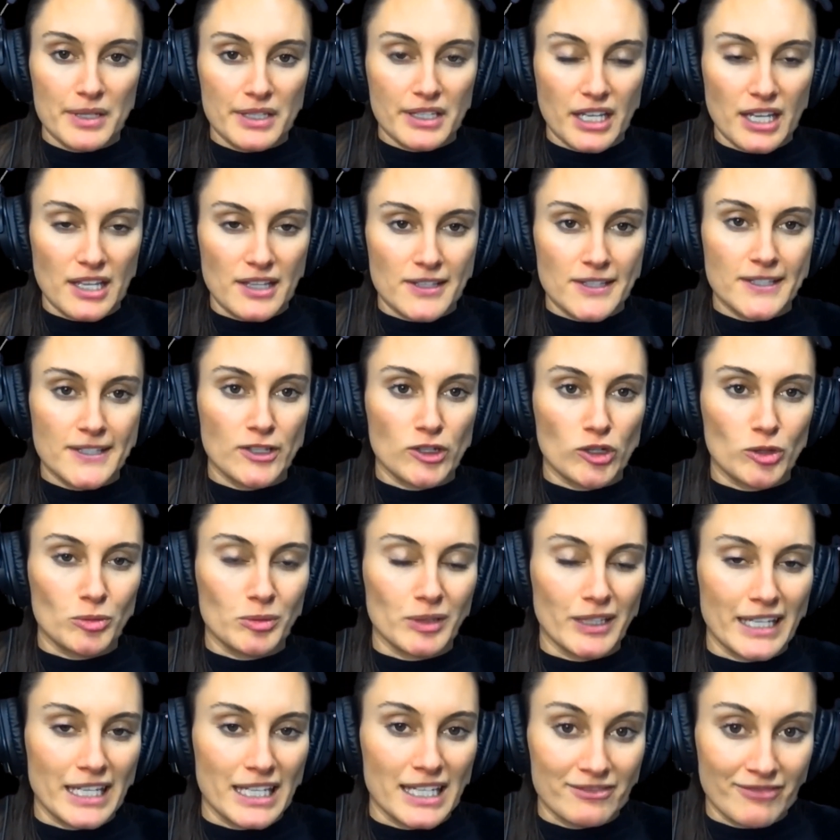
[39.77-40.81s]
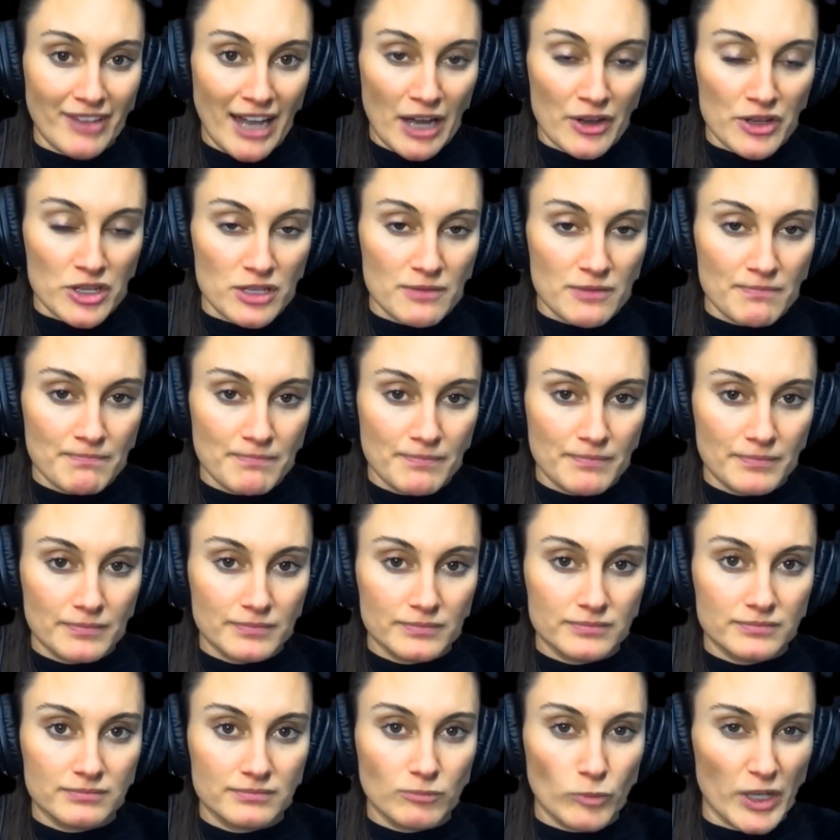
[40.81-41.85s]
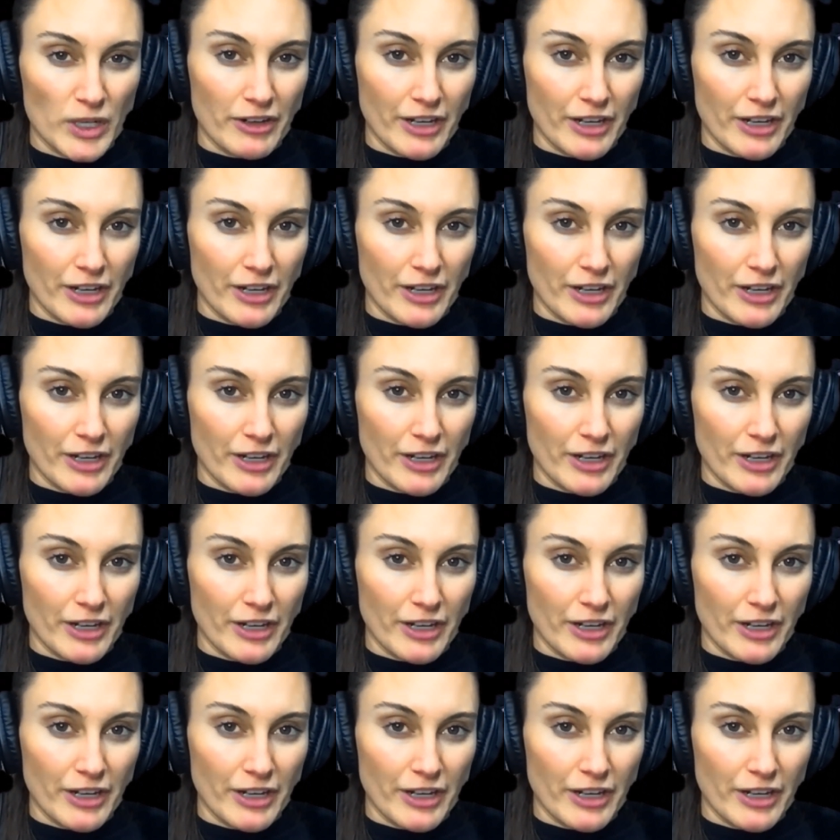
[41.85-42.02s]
considerably in value? What do you